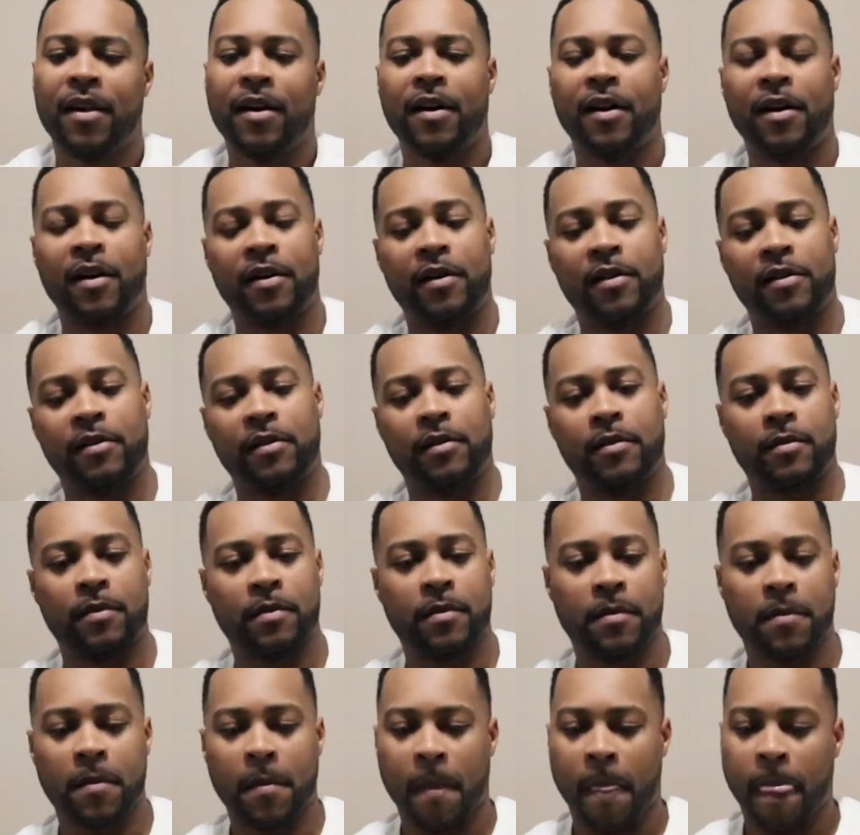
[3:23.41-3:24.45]

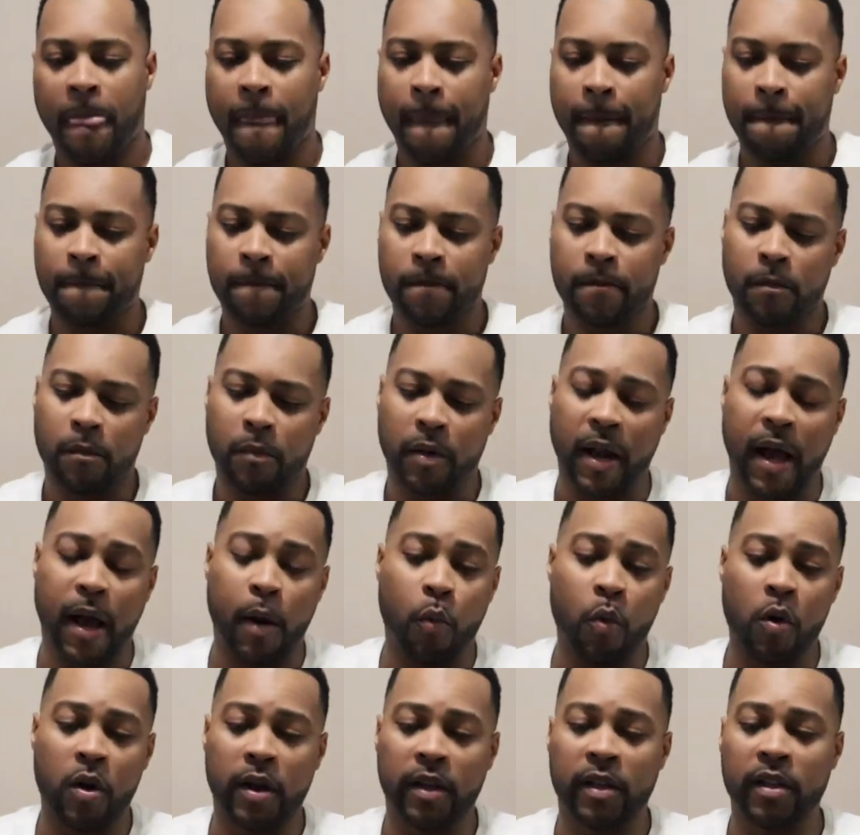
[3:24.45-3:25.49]
But I
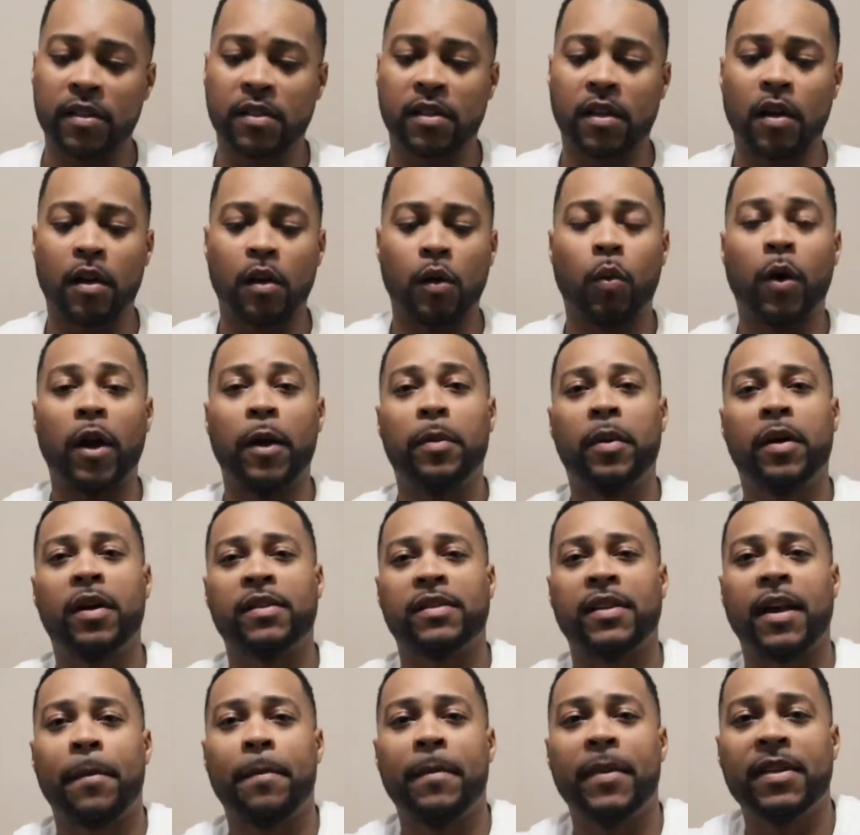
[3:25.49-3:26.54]
wanted this colorway
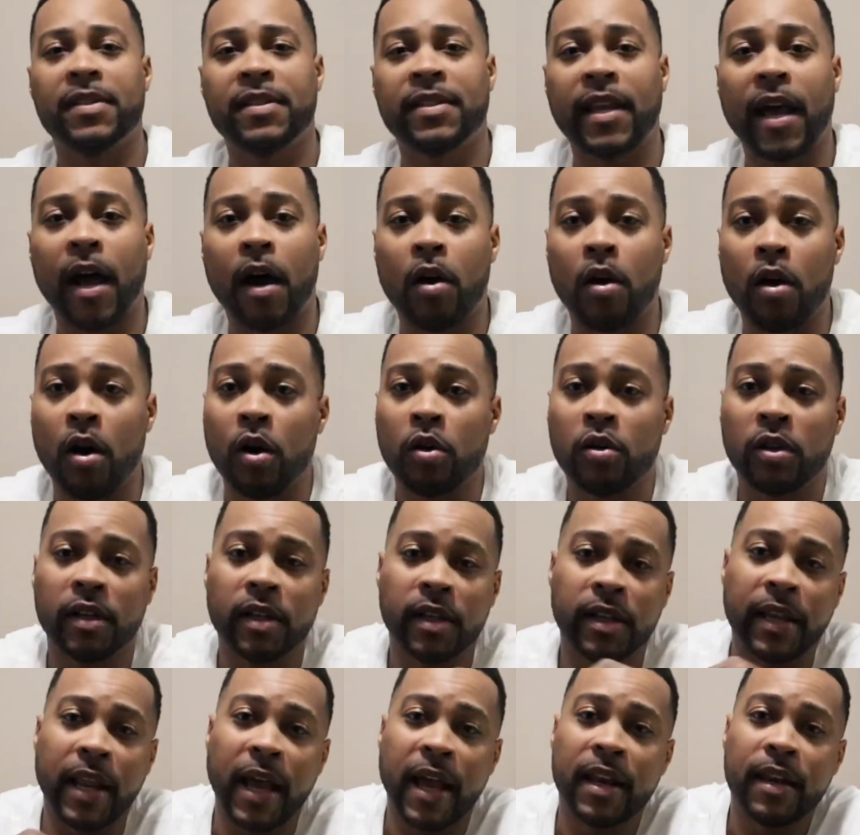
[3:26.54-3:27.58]
because I missed out on the
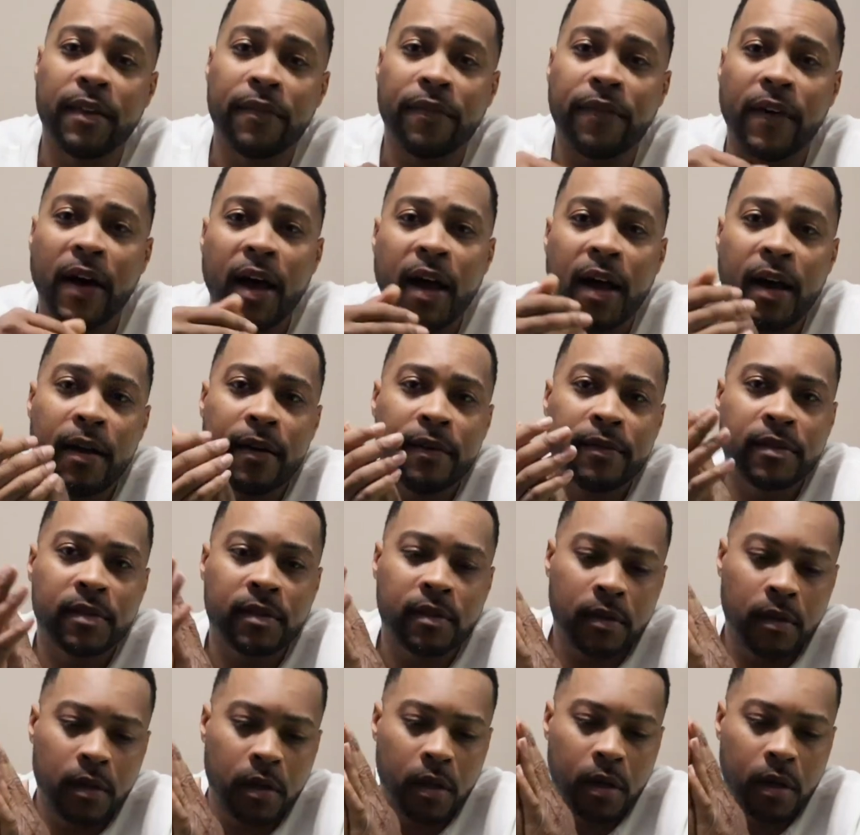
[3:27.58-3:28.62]
95s,